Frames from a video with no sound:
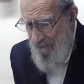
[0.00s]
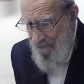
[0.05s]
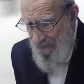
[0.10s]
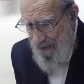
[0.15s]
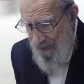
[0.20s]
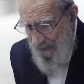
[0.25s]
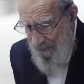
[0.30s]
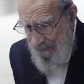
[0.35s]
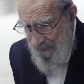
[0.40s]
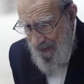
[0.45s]

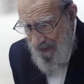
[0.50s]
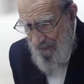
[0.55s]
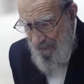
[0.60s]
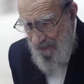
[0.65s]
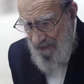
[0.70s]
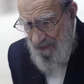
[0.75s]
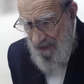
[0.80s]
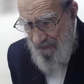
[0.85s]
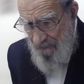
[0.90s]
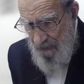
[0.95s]

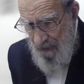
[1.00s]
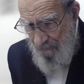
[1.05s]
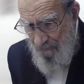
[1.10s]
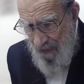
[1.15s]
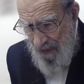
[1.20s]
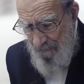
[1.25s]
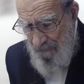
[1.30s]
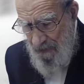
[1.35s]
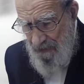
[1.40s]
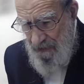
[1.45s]
enables the
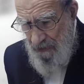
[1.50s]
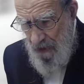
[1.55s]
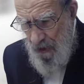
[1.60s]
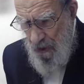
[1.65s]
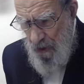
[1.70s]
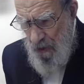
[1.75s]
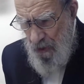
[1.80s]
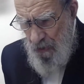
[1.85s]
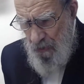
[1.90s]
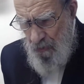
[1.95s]
Nefesh
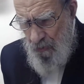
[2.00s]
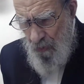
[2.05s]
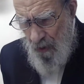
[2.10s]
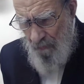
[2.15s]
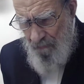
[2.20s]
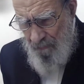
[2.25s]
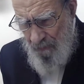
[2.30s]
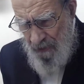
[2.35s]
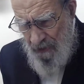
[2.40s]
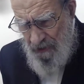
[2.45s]
to
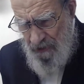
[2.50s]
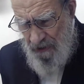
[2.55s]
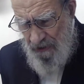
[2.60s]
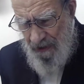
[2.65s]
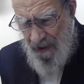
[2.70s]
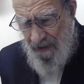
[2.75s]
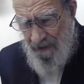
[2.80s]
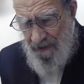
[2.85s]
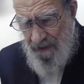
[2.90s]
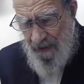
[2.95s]

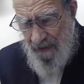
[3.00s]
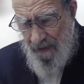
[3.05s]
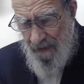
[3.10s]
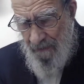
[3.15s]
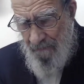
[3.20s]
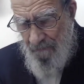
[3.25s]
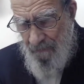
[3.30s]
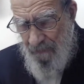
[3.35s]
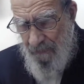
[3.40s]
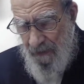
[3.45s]
appreciate
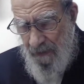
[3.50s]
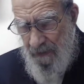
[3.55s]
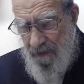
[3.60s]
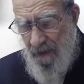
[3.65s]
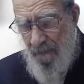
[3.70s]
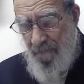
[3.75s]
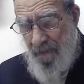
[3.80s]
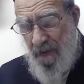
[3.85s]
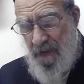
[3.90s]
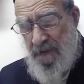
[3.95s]

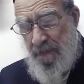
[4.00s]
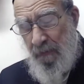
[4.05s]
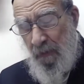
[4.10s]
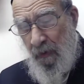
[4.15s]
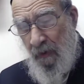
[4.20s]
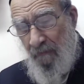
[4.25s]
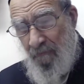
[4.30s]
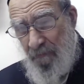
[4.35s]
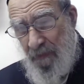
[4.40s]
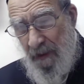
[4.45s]
the
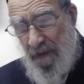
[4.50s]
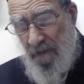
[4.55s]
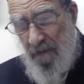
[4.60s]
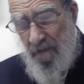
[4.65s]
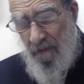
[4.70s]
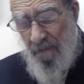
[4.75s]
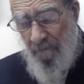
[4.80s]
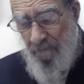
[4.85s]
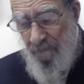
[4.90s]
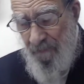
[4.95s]
principle of beetle,
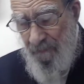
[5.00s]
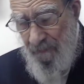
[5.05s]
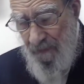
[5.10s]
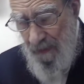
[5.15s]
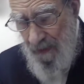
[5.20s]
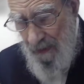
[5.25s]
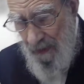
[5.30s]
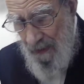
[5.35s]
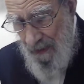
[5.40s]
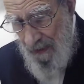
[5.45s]

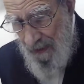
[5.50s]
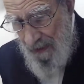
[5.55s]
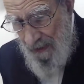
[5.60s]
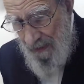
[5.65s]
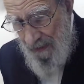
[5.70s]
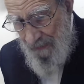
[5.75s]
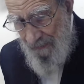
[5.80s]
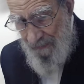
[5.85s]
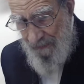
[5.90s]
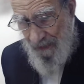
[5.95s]

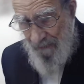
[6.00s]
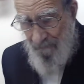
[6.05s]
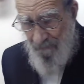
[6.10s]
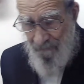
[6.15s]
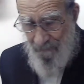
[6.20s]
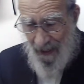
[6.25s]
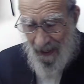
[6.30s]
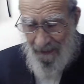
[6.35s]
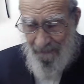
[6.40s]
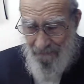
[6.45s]

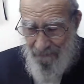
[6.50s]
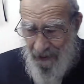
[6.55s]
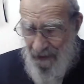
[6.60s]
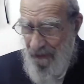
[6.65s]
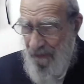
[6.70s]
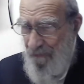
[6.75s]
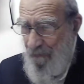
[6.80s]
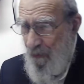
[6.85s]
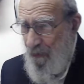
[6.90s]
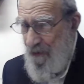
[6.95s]
not
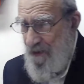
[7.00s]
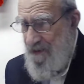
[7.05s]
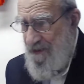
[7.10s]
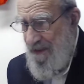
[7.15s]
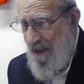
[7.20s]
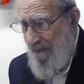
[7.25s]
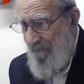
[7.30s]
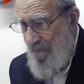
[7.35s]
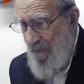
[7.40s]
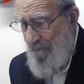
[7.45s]
beetle for
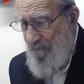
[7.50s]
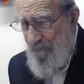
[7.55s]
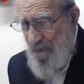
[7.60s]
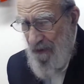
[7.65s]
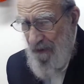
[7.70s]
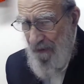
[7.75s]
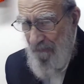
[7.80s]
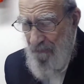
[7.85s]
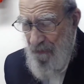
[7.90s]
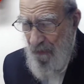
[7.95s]
itself, but
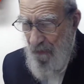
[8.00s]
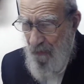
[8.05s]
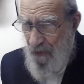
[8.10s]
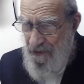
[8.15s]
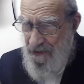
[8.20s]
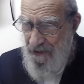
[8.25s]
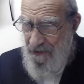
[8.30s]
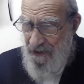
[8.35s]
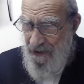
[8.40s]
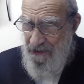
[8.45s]
beetle
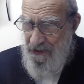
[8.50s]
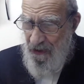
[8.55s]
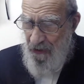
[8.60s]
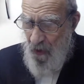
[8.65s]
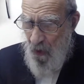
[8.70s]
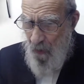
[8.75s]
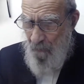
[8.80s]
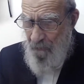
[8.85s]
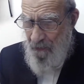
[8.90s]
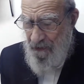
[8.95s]
because it is an
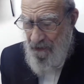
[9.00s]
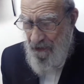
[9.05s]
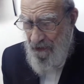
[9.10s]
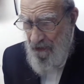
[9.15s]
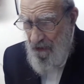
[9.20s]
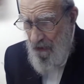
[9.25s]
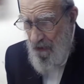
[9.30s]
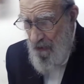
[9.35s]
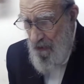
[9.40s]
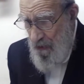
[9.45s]

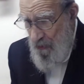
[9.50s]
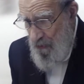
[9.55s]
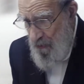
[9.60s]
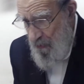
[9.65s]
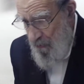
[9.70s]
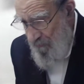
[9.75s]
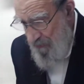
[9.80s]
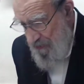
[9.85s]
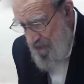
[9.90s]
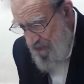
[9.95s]
opening
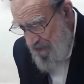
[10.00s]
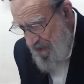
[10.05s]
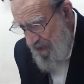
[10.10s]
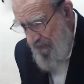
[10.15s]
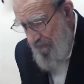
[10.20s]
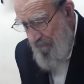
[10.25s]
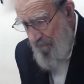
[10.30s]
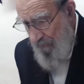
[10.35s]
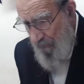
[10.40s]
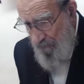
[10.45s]
to
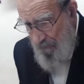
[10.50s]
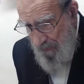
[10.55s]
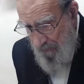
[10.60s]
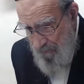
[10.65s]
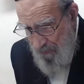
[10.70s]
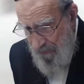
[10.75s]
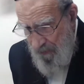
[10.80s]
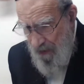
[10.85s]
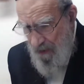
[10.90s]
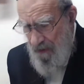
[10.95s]
receive from the
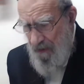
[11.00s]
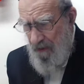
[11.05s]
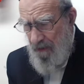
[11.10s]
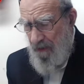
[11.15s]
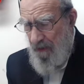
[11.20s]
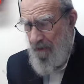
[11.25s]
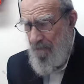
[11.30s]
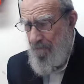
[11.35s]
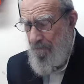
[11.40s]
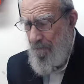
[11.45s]
beginning,
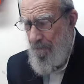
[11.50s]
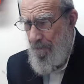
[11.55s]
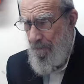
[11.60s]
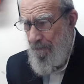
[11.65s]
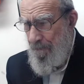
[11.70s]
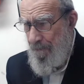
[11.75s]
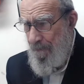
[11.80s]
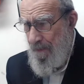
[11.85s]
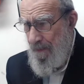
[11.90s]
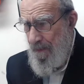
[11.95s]

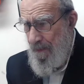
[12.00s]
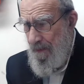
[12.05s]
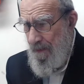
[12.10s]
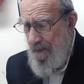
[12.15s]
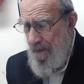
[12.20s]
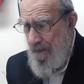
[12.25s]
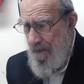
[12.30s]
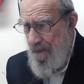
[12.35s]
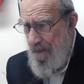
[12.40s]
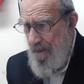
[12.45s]

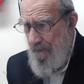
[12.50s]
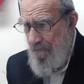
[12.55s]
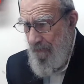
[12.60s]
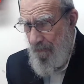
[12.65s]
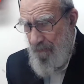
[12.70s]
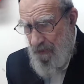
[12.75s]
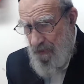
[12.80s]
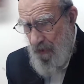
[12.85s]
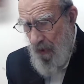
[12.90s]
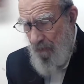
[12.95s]

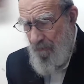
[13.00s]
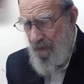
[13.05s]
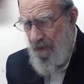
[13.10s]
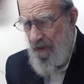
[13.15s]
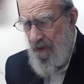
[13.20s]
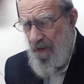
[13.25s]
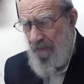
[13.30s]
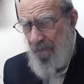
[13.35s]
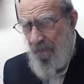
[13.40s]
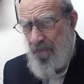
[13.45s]
from its own
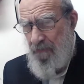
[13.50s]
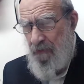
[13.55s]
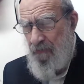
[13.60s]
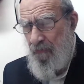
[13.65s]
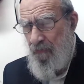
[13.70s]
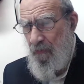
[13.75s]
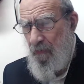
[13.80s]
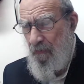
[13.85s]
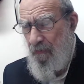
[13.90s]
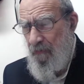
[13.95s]
beginning, from the
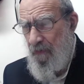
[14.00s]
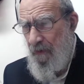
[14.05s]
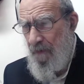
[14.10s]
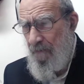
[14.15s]
truth,